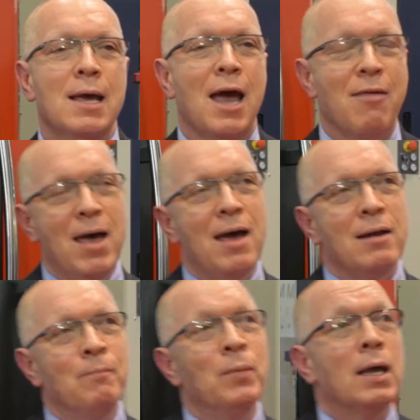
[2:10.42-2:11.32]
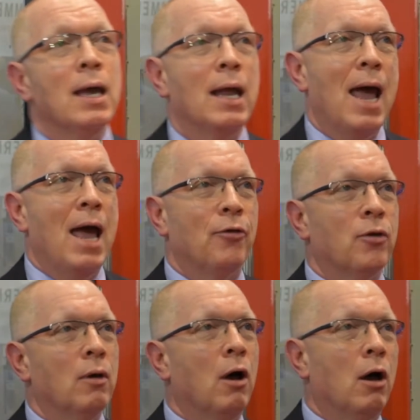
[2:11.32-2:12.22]
And then it has
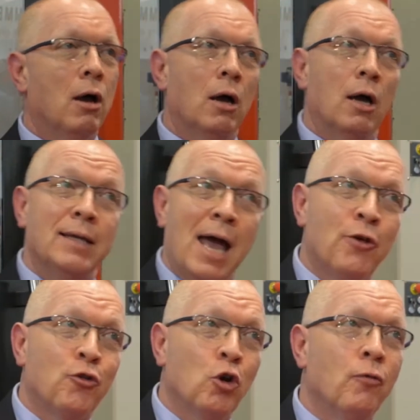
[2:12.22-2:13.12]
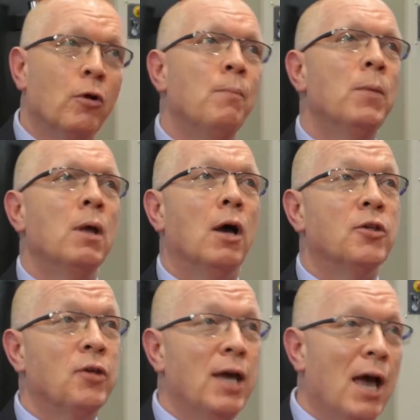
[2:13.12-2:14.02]
a data server, a
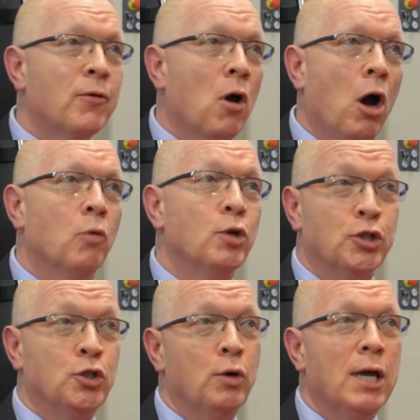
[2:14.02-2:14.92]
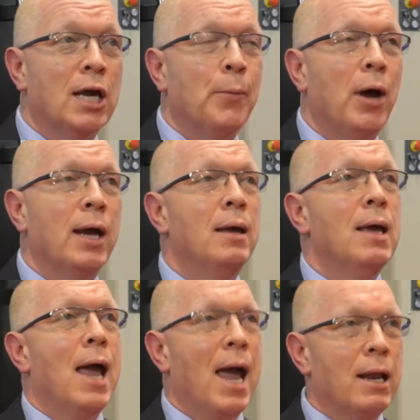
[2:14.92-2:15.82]
CF card, which is 2 GB,
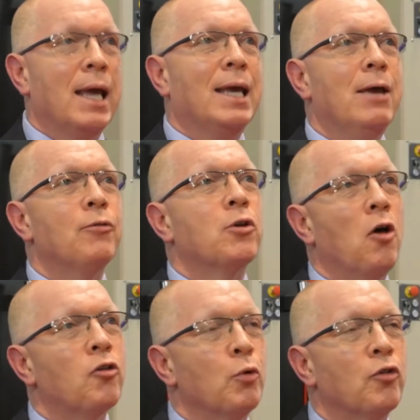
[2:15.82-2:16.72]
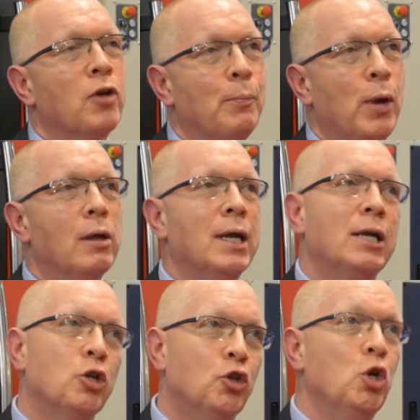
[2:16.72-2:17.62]
and it gives customers the ability
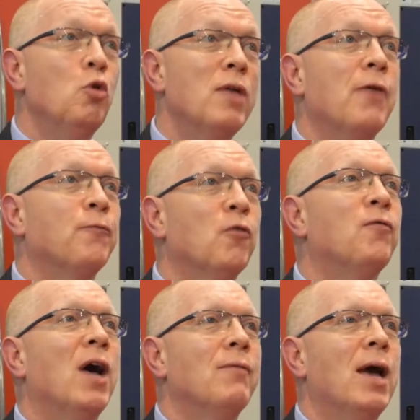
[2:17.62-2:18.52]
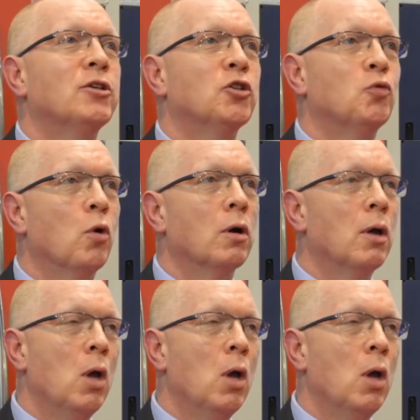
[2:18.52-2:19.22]
to do that full 5-axis work